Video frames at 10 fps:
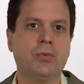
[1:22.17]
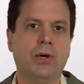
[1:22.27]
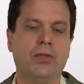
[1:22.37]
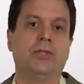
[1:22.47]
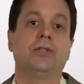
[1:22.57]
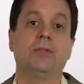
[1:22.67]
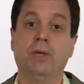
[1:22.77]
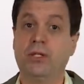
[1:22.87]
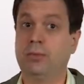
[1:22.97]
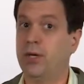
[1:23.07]
with to
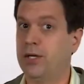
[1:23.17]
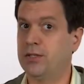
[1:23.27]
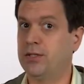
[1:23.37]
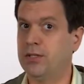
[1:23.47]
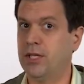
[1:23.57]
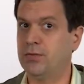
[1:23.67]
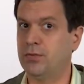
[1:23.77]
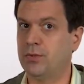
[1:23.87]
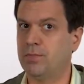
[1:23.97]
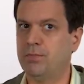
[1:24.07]
make your product successful?